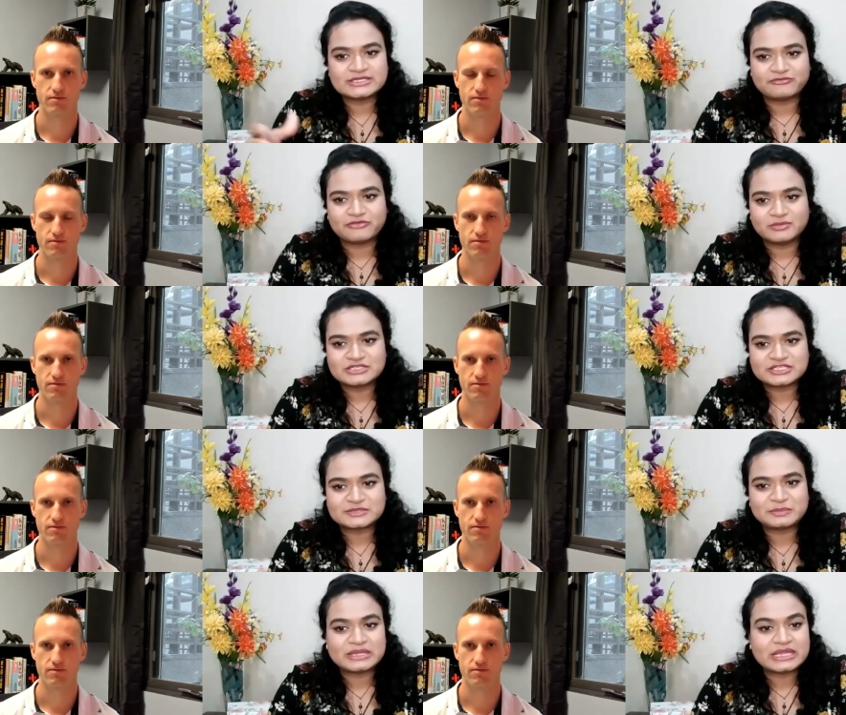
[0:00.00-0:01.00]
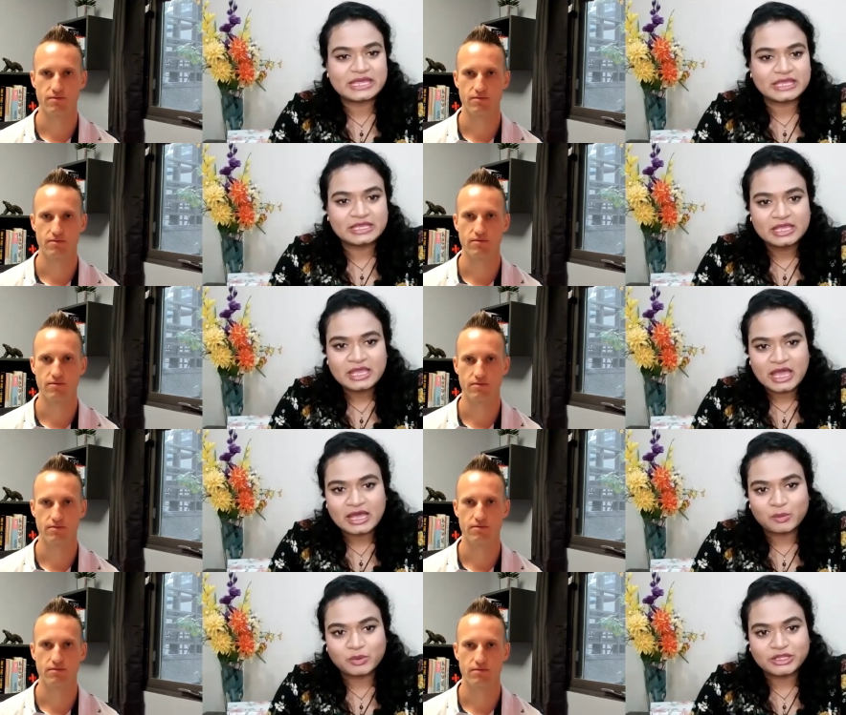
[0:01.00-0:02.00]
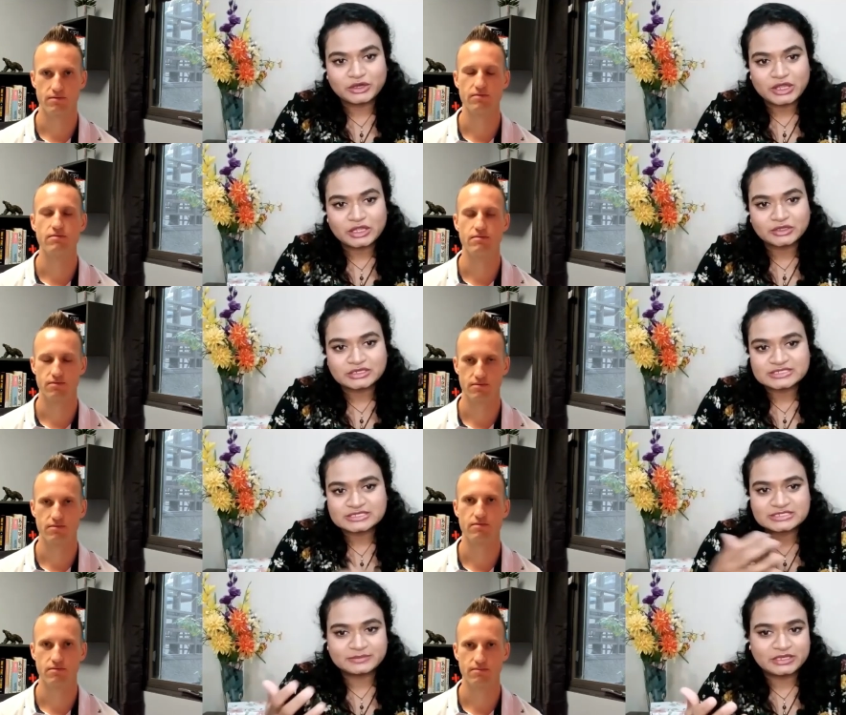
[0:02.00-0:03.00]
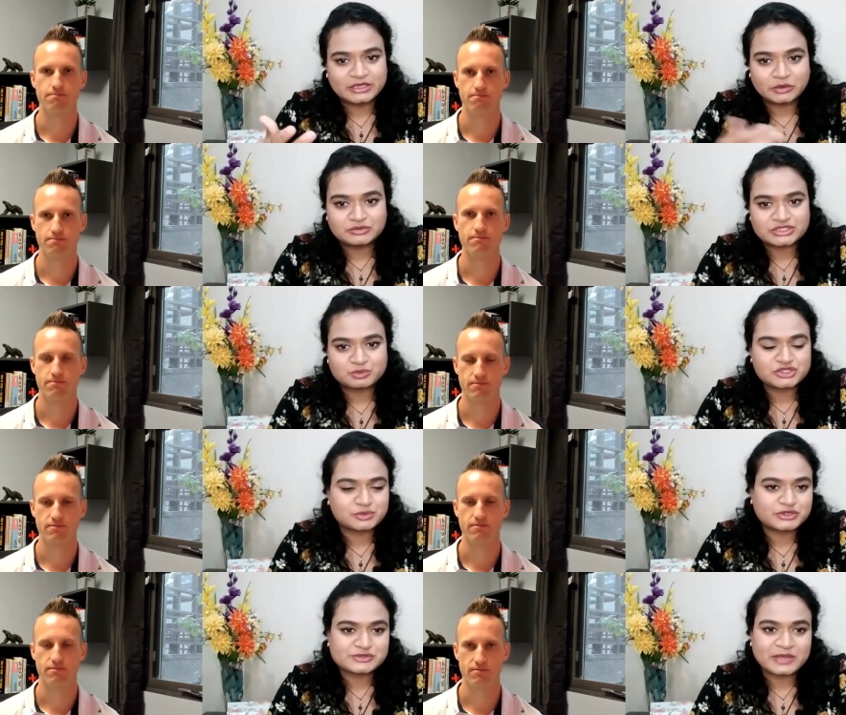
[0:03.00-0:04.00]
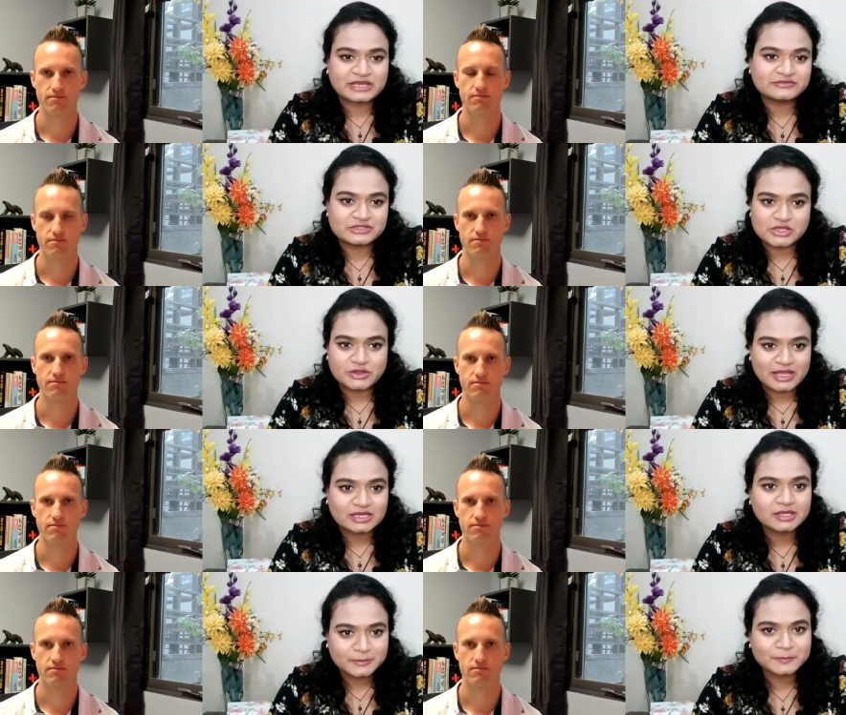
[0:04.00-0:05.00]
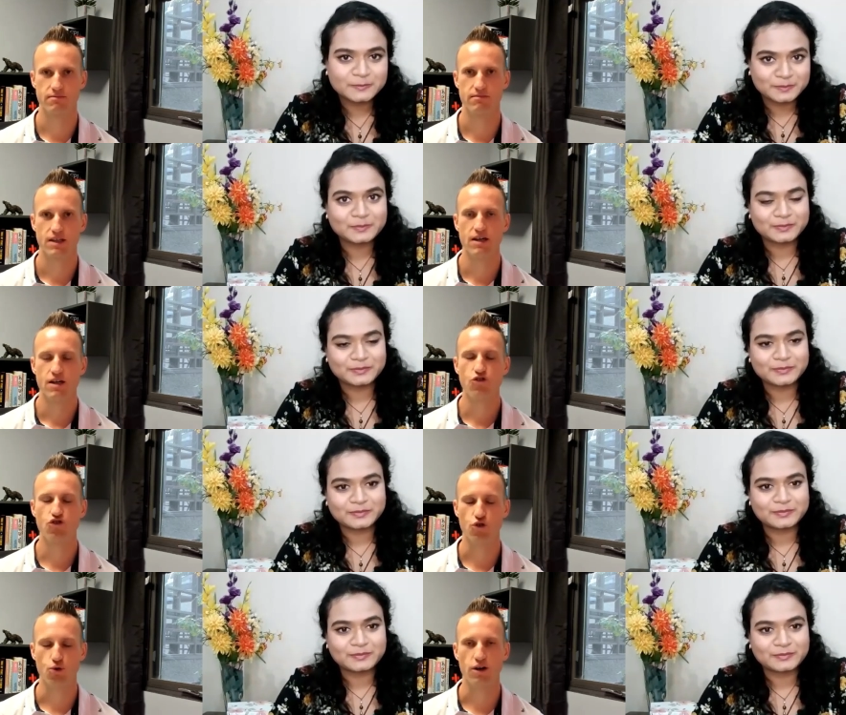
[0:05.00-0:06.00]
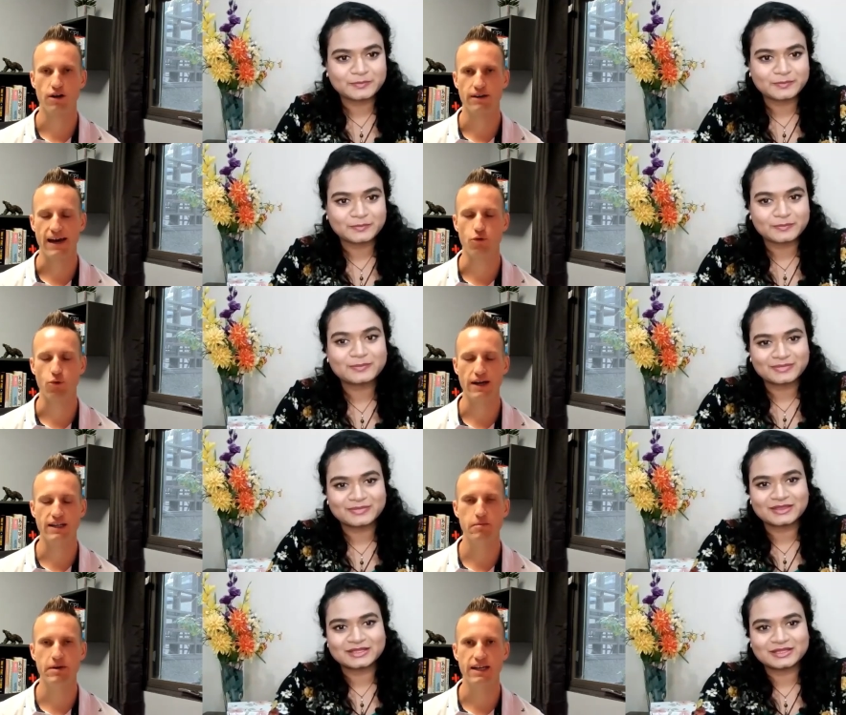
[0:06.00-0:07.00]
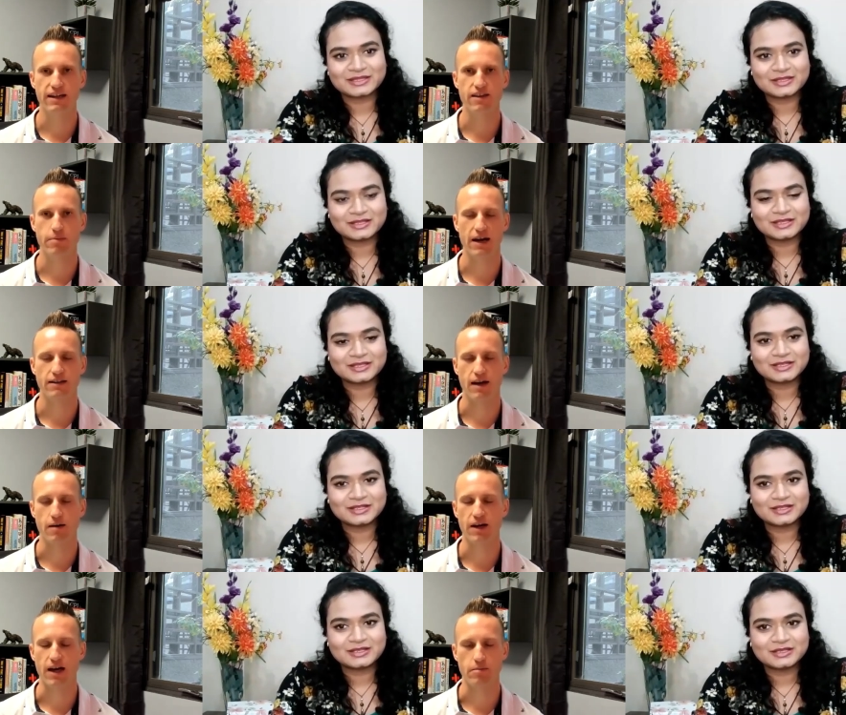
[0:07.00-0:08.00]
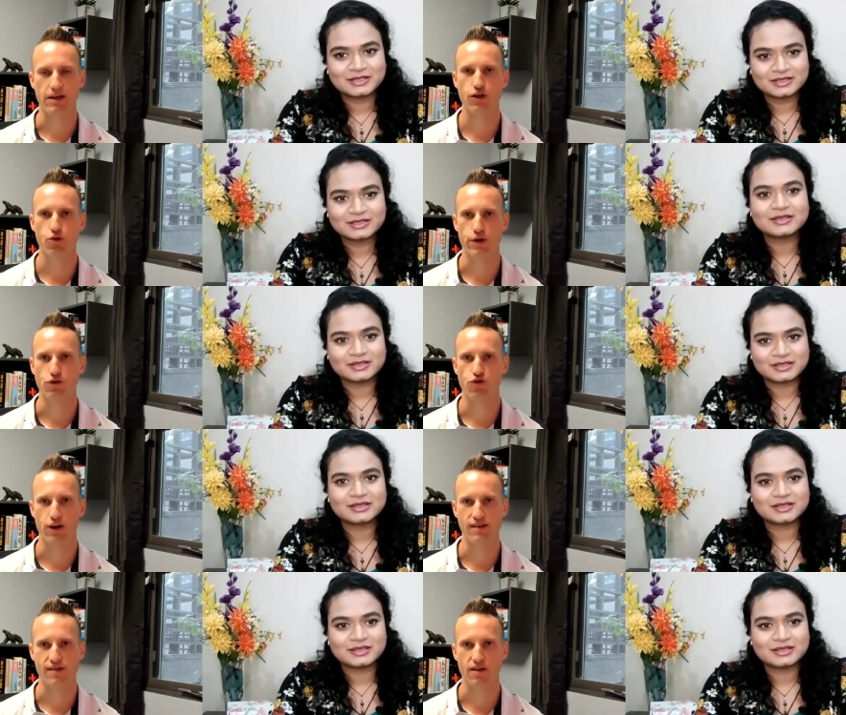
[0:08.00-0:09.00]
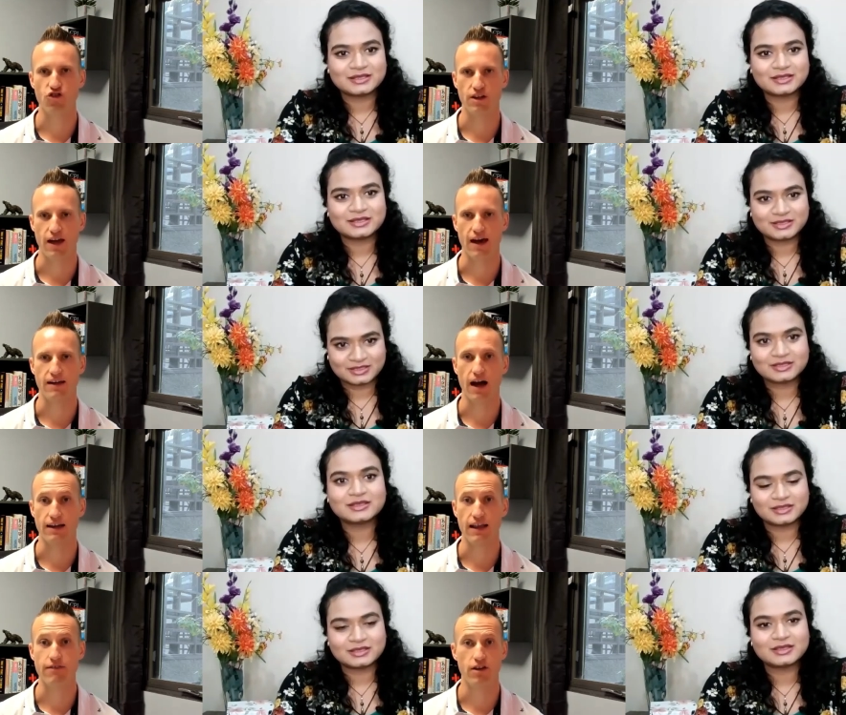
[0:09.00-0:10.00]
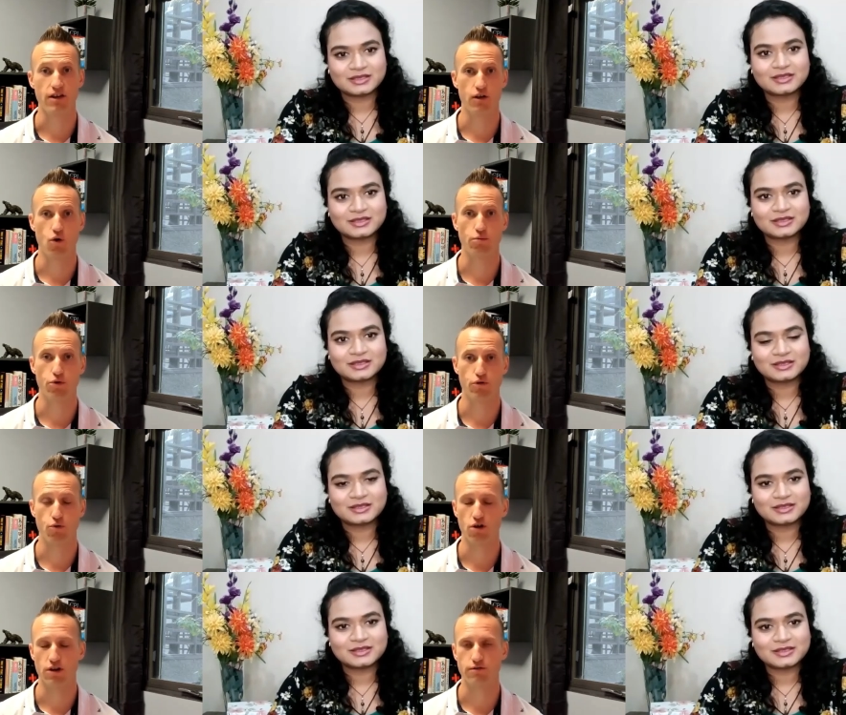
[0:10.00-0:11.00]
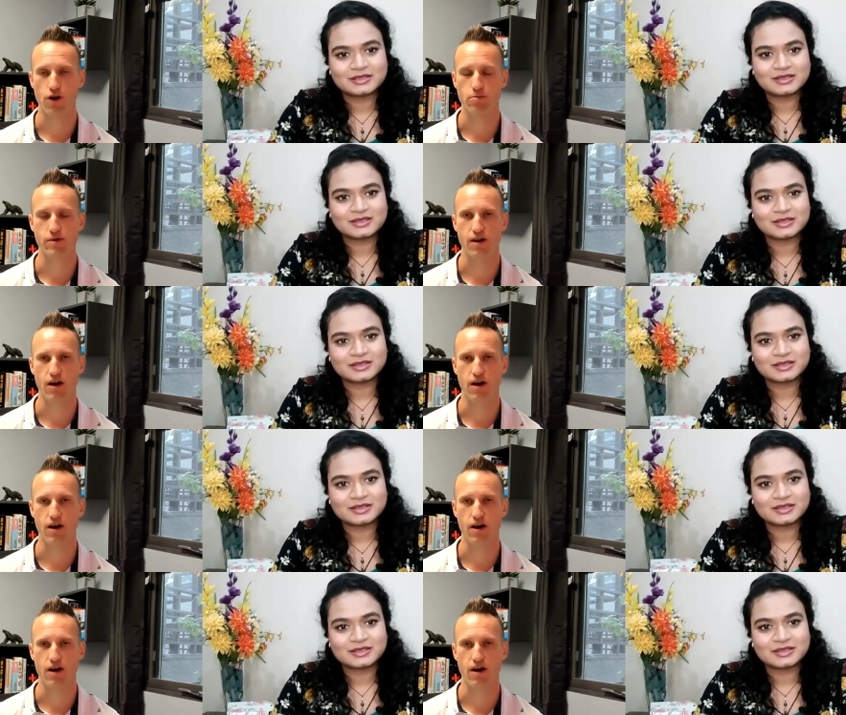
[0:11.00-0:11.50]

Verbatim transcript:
Speaker 1: that pharmacists play uh, within our healthcare system and, you know, just what your perspective is on that.
Speaker 2: Sure. Yeah. Right at the beginning of the pandemic, I made a career transition and I left a corporate role in pharmacy